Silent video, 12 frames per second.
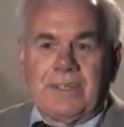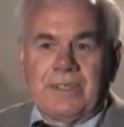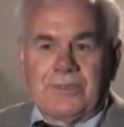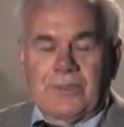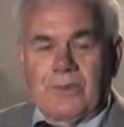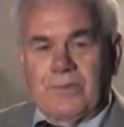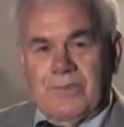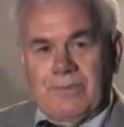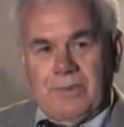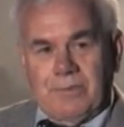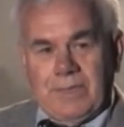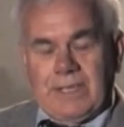And so
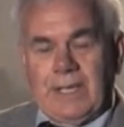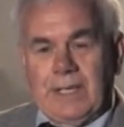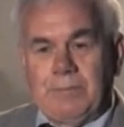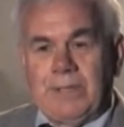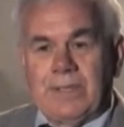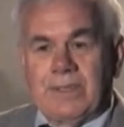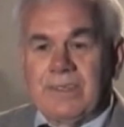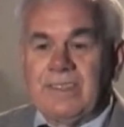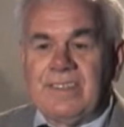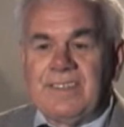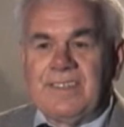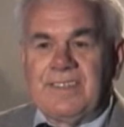when we came here,
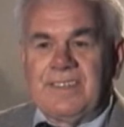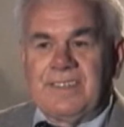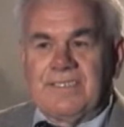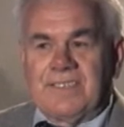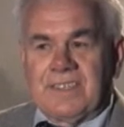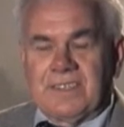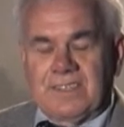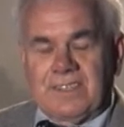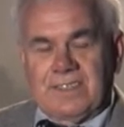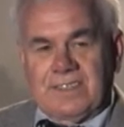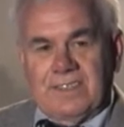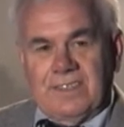we looked
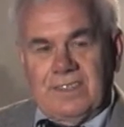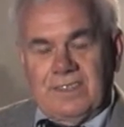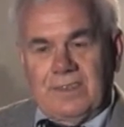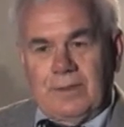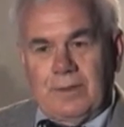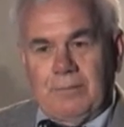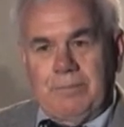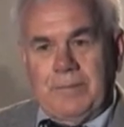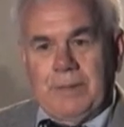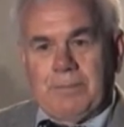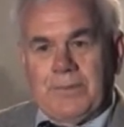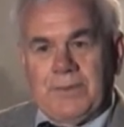at the
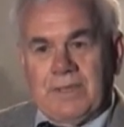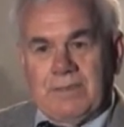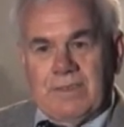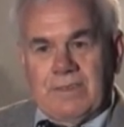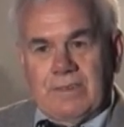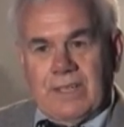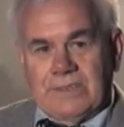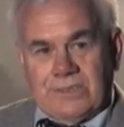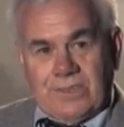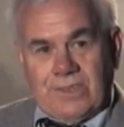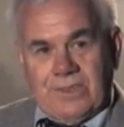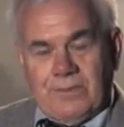people that I
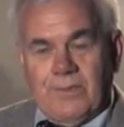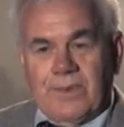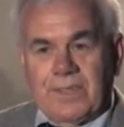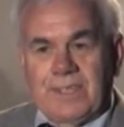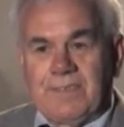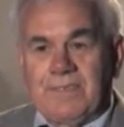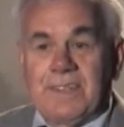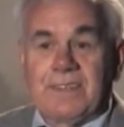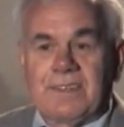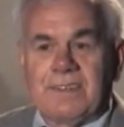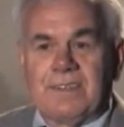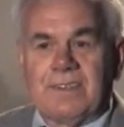started working with,
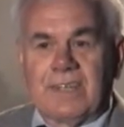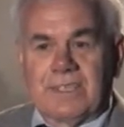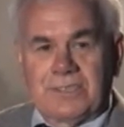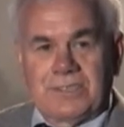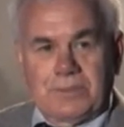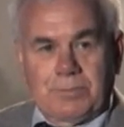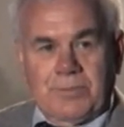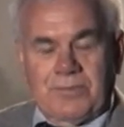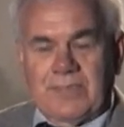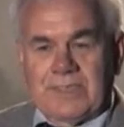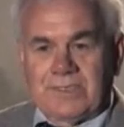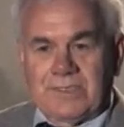not just
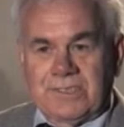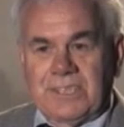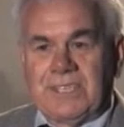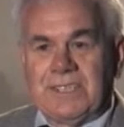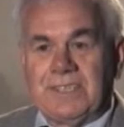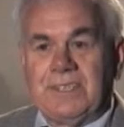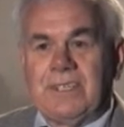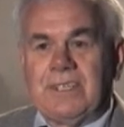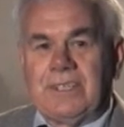Professor Chen.